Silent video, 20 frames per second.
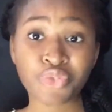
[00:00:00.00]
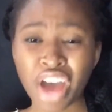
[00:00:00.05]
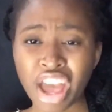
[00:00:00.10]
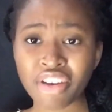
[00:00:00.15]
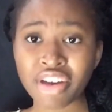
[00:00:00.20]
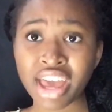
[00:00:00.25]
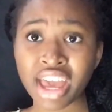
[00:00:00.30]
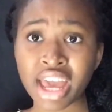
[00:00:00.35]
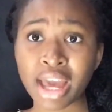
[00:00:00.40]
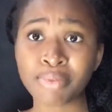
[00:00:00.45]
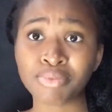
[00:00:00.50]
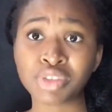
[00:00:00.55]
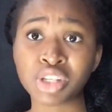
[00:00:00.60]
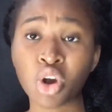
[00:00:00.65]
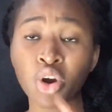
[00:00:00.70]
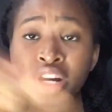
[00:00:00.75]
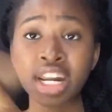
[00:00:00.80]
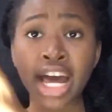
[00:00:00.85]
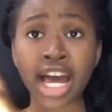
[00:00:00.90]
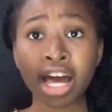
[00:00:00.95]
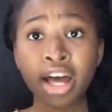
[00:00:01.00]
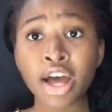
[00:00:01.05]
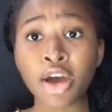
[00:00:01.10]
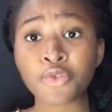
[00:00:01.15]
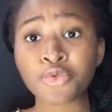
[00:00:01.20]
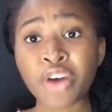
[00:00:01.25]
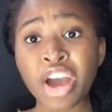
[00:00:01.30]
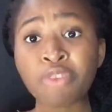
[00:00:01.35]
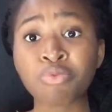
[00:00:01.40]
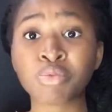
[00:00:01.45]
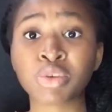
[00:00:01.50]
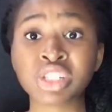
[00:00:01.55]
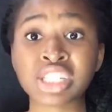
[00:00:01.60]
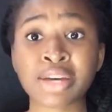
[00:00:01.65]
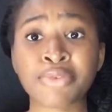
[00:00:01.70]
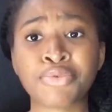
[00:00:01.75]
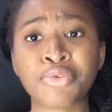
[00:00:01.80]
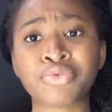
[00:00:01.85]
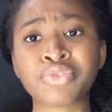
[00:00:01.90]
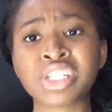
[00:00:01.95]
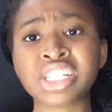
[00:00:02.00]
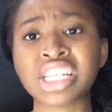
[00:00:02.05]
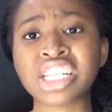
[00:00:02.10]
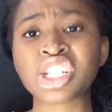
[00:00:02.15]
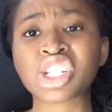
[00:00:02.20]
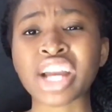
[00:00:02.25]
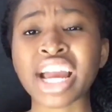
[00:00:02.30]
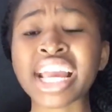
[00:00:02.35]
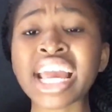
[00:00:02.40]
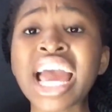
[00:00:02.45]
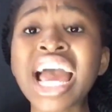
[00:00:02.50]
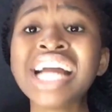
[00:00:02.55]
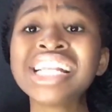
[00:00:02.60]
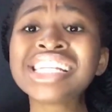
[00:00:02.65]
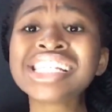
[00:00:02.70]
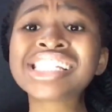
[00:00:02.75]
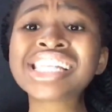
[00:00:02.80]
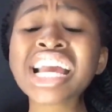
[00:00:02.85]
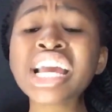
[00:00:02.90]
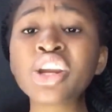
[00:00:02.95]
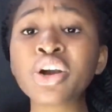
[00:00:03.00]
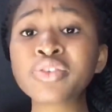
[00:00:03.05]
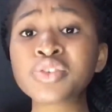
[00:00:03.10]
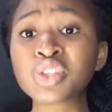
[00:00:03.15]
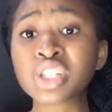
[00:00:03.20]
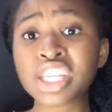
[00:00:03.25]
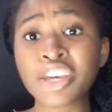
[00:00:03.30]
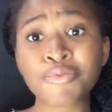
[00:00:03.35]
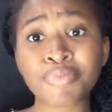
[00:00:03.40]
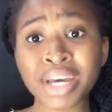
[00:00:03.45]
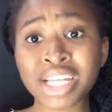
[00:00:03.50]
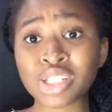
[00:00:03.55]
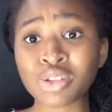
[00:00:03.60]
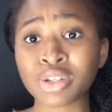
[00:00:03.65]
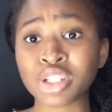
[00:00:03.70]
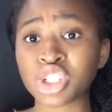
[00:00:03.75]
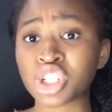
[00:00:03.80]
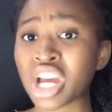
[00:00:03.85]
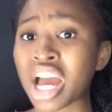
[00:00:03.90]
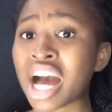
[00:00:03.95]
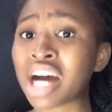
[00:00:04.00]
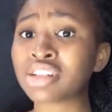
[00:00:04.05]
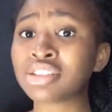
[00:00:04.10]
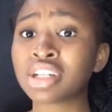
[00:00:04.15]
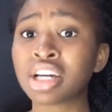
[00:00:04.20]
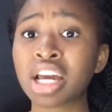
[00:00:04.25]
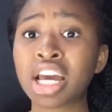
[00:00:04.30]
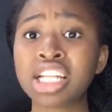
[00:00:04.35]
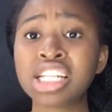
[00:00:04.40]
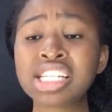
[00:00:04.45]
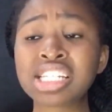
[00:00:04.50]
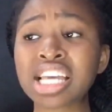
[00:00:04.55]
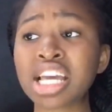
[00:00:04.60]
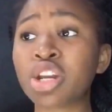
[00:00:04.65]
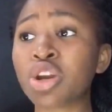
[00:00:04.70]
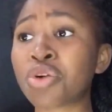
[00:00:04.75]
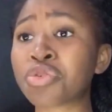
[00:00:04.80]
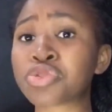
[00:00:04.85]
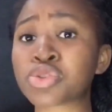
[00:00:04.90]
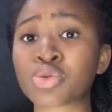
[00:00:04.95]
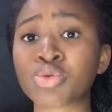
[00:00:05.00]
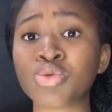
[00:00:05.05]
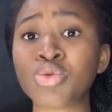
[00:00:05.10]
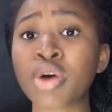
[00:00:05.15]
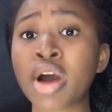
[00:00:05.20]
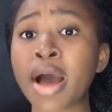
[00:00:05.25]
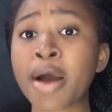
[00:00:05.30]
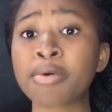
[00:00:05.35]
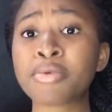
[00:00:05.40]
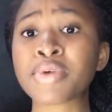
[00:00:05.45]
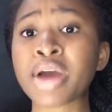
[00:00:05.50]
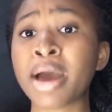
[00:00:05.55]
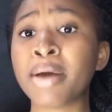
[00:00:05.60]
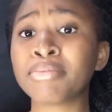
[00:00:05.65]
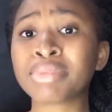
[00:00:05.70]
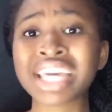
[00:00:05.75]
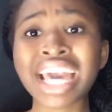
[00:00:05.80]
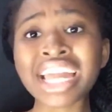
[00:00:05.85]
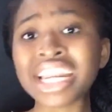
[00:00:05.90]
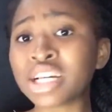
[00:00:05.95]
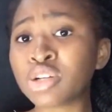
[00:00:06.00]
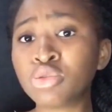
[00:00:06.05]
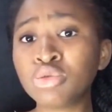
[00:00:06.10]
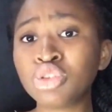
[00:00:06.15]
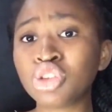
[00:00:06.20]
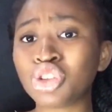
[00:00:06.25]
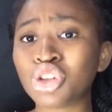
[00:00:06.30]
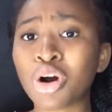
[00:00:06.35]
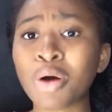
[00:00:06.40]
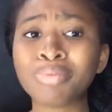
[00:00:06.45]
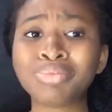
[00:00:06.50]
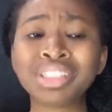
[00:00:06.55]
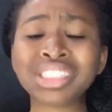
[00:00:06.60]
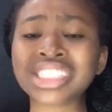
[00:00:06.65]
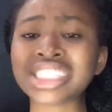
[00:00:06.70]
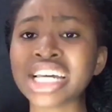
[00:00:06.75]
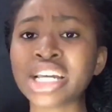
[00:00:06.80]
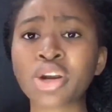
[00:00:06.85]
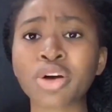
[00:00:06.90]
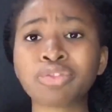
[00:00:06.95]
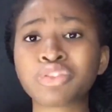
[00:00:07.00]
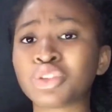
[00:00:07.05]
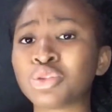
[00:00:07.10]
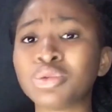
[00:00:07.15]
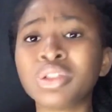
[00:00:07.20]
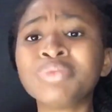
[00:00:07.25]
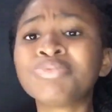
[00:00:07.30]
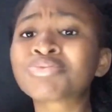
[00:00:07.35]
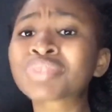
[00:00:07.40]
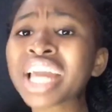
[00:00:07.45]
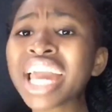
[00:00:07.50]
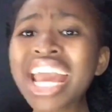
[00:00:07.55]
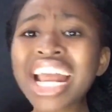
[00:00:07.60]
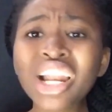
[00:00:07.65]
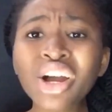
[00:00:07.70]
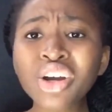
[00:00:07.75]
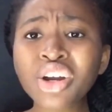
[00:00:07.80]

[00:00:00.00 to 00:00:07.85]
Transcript: the, five, um, the other five months and 15 day strike this is enough to give birth to a child this is enough to um, get a good job this is enough to a